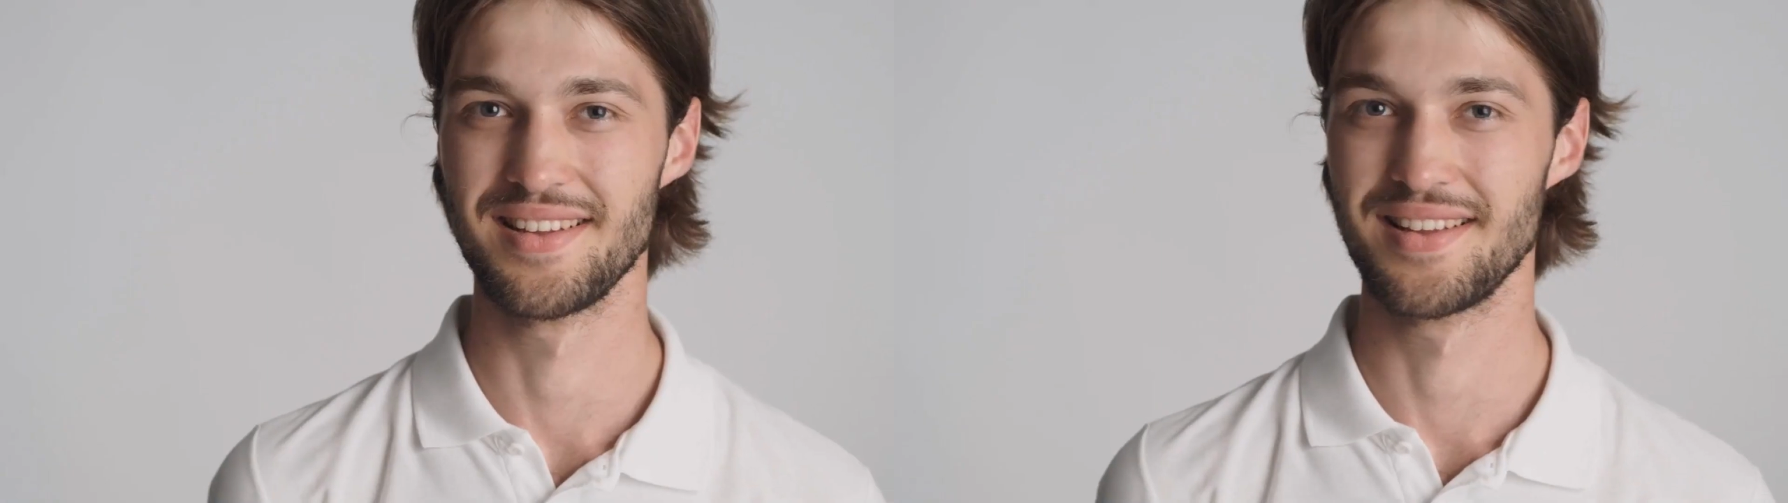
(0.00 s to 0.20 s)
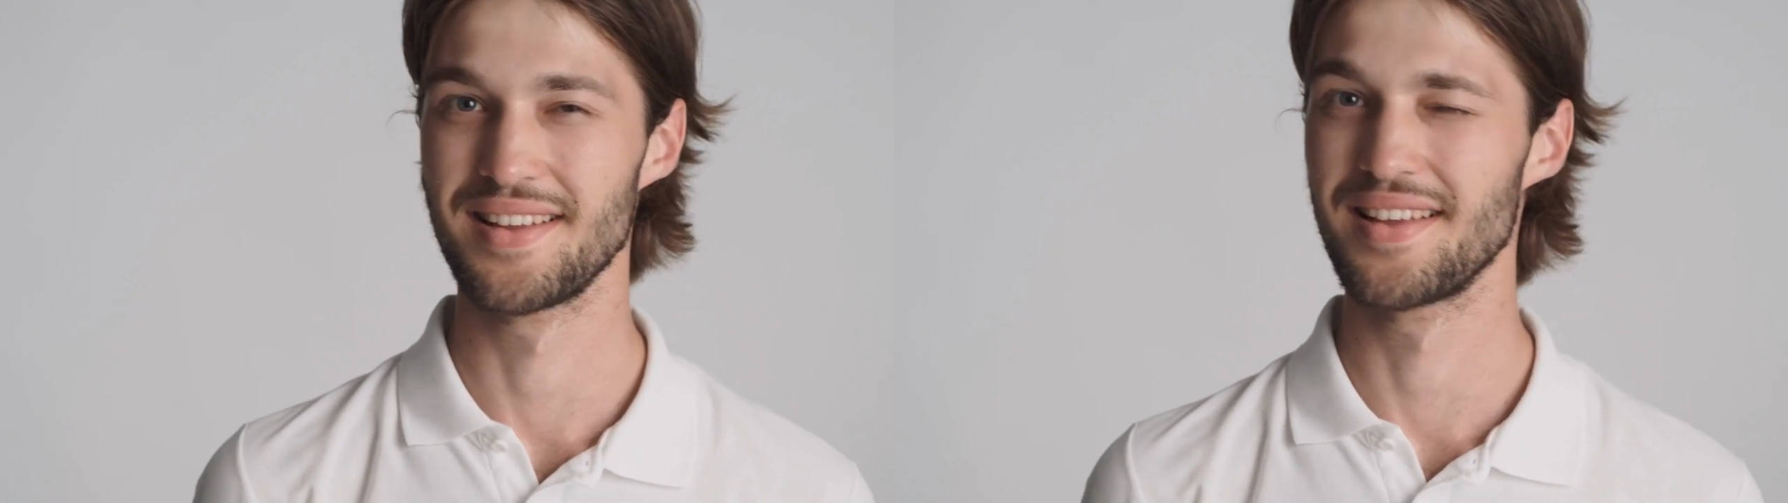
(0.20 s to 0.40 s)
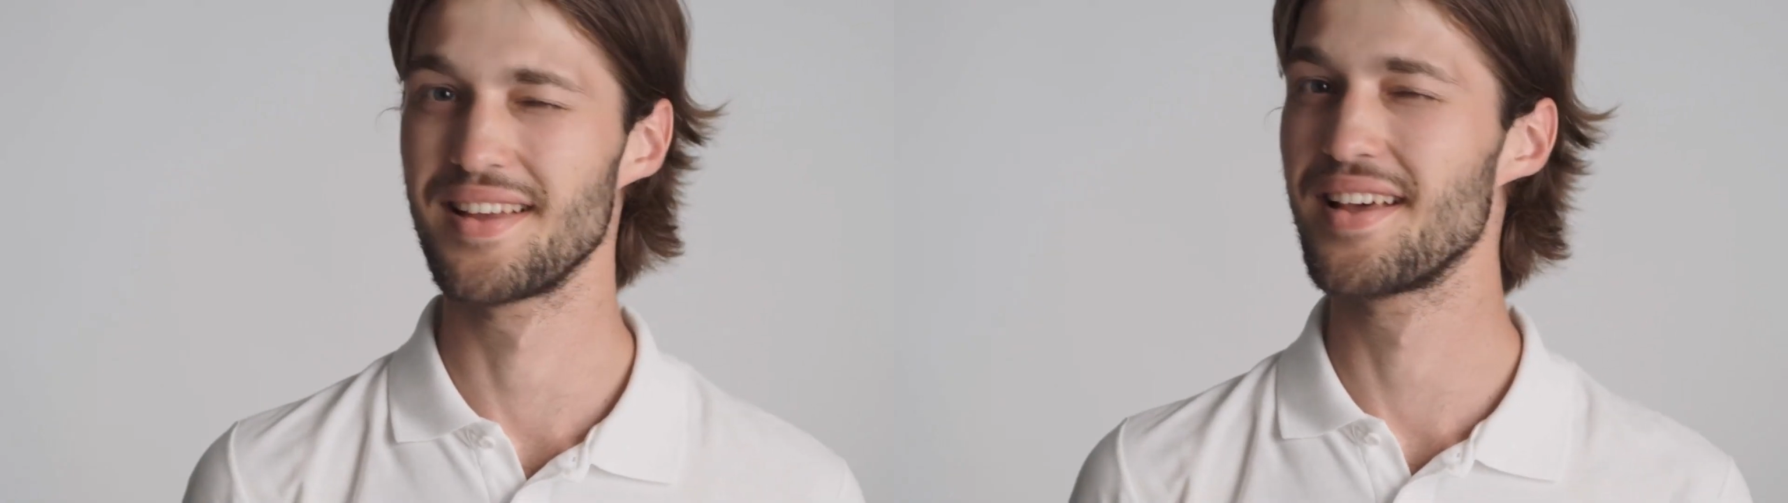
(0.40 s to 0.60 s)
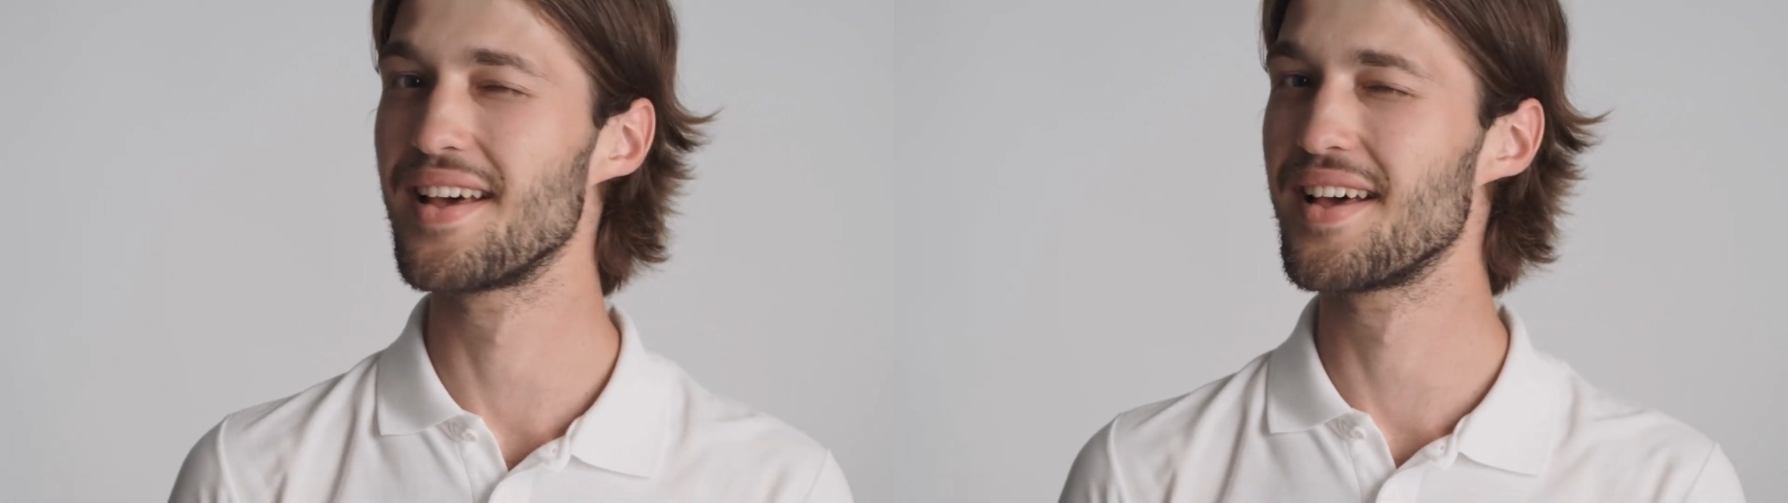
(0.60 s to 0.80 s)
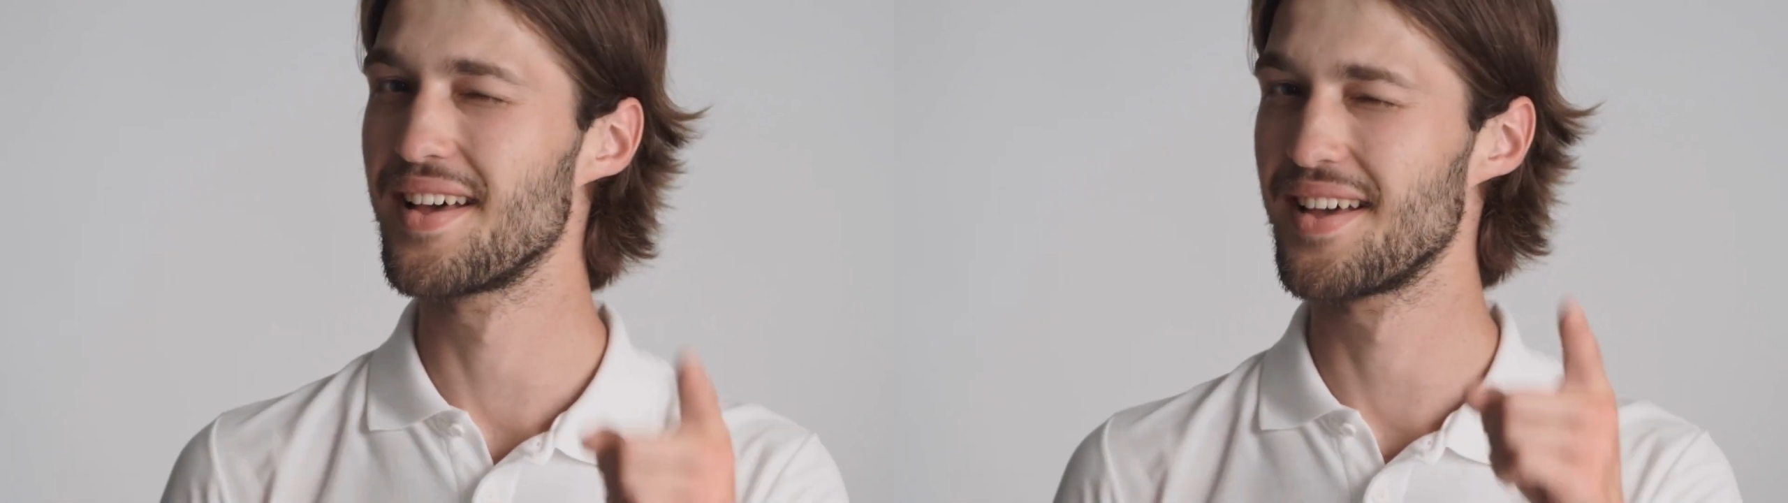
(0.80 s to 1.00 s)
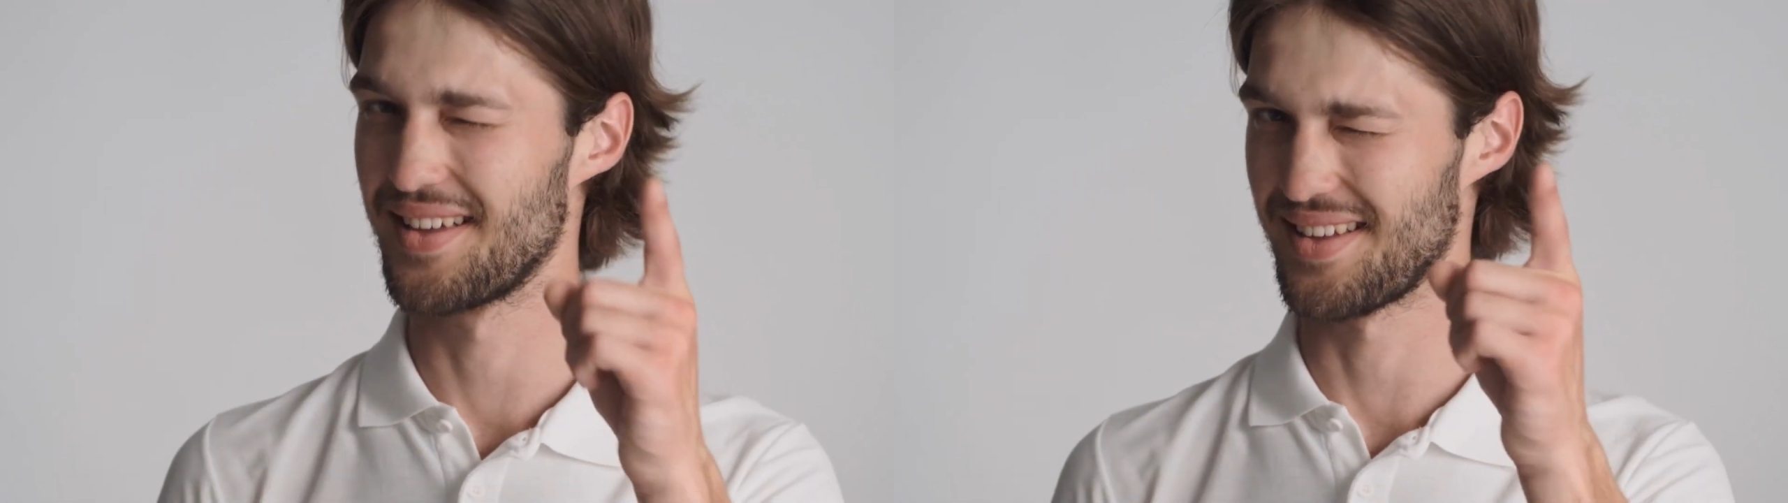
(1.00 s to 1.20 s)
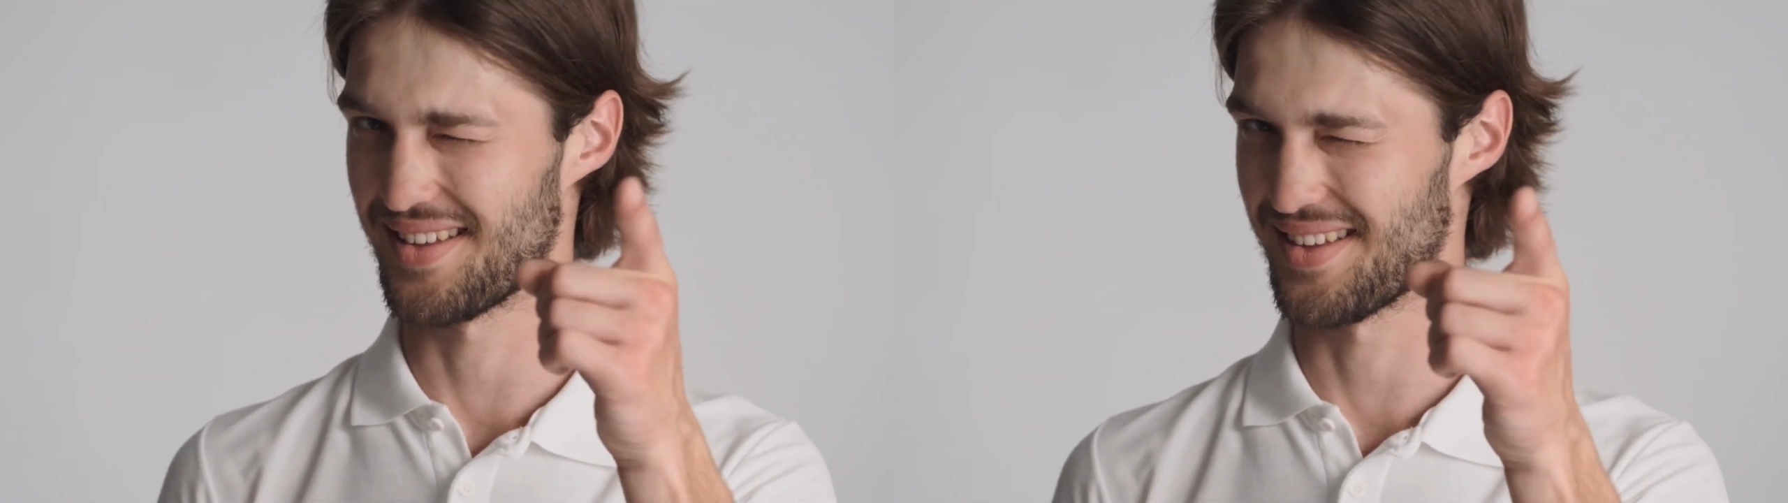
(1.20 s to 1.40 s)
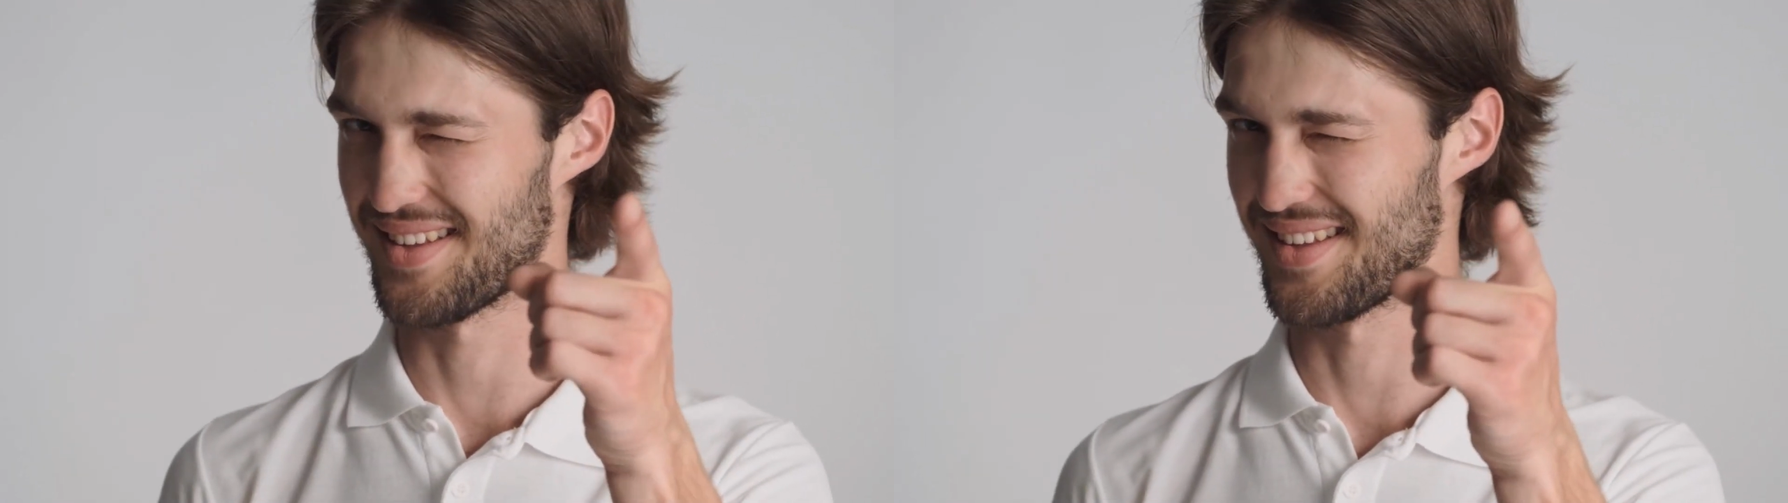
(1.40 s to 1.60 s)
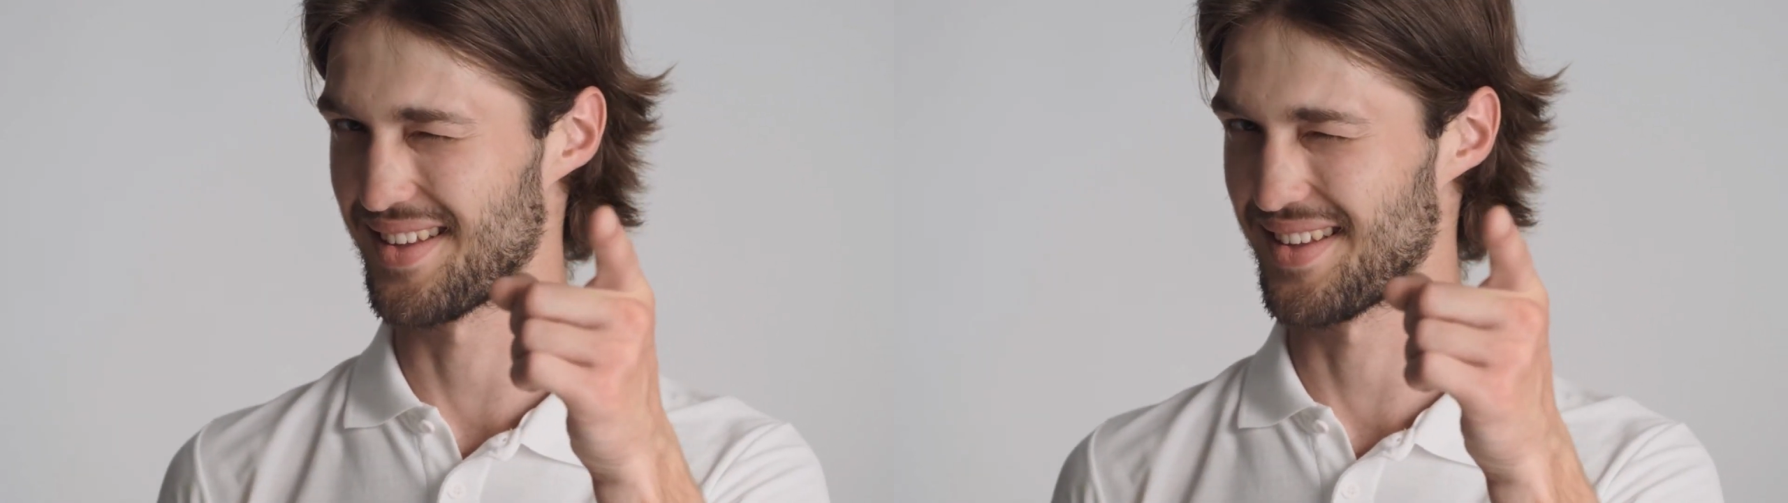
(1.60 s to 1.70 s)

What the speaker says: like they know exactly what they are